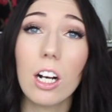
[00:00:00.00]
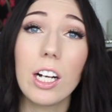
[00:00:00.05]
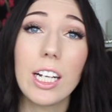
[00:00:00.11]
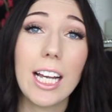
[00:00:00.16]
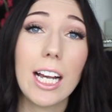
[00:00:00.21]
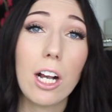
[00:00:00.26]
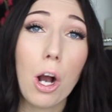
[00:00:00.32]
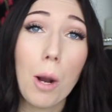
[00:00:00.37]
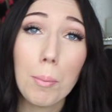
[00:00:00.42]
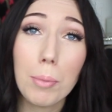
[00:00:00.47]
I
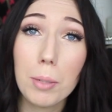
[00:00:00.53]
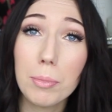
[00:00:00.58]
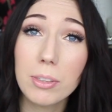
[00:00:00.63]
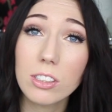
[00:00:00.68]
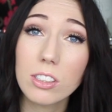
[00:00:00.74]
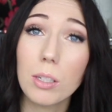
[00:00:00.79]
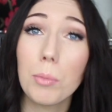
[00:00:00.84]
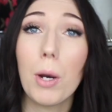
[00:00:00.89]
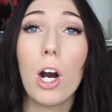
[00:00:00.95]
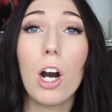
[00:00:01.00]
get
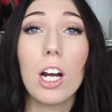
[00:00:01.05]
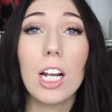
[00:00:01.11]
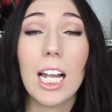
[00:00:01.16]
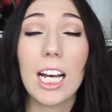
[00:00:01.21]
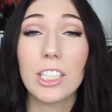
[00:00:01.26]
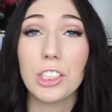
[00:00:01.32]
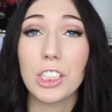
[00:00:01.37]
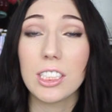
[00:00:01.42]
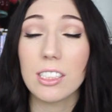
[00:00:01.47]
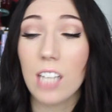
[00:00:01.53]
compliments on my
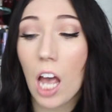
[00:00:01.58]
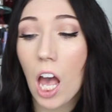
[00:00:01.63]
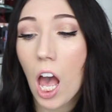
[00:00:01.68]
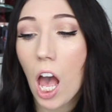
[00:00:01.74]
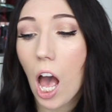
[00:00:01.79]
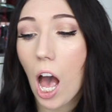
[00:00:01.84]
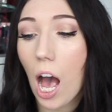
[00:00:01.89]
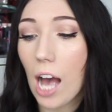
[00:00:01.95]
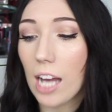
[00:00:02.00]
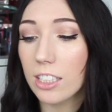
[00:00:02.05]
eyelashes,
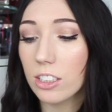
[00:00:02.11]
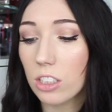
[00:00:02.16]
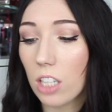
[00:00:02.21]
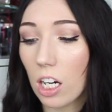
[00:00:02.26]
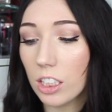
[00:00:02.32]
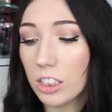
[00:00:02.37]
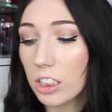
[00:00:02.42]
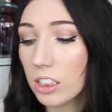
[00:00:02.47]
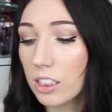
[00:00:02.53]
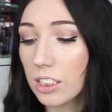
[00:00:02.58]
and
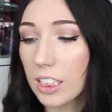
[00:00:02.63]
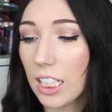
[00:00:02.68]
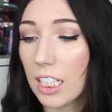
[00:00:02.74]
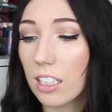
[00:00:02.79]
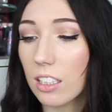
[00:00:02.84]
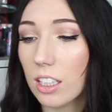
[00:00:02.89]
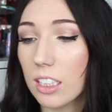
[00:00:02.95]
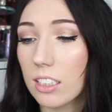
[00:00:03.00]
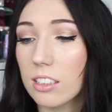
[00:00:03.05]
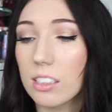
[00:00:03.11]
I just
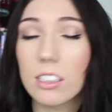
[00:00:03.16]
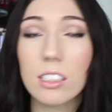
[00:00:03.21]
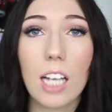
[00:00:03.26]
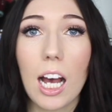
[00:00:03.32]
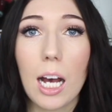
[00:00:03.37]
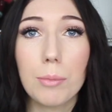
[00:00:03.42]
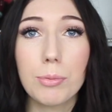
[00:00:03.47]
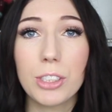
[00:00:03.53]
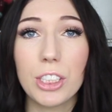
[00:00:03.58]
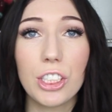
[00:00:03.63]
think this is
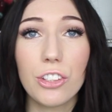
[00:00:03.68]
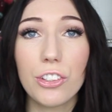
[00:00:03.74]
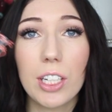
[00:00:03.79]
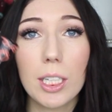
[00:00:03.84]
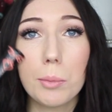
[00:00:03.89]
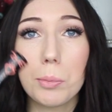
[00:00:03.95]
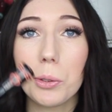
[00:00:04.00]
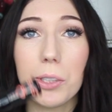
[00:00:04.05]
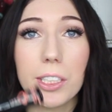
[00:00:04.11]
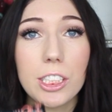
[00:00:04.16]
absolutely
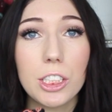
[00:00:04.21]
incredible.